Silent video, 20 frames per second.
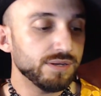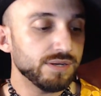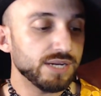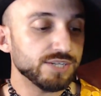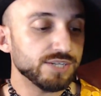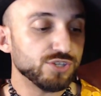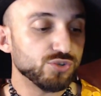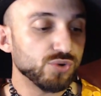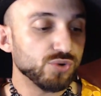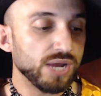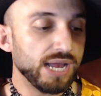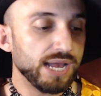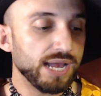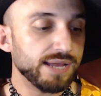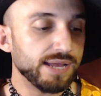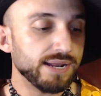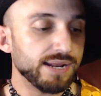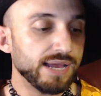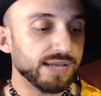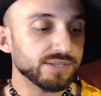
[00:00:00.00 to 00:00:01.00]
I
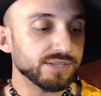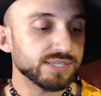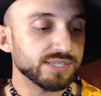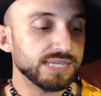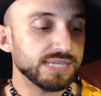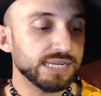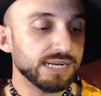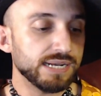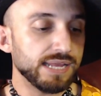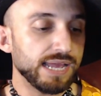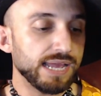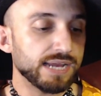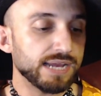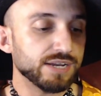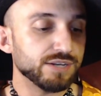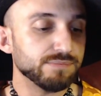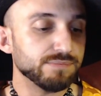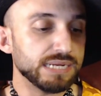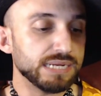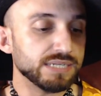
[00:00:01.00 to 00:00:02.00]
tried how steadily I
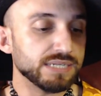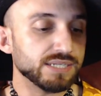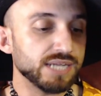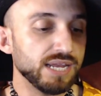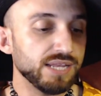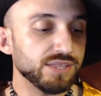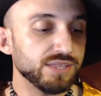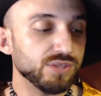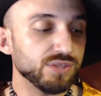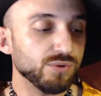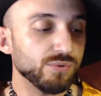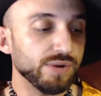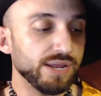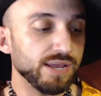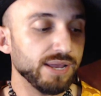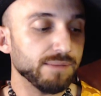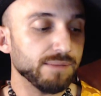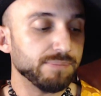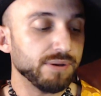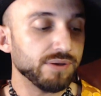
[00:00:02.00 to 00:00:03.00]
could maintain the
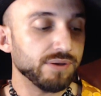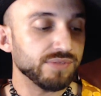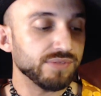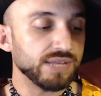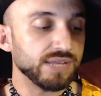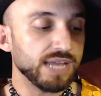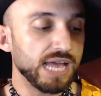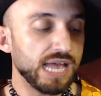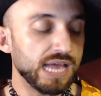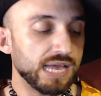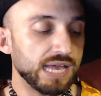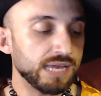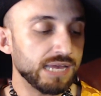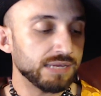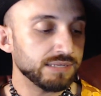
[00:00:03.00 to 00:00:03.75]
ray upon the eye.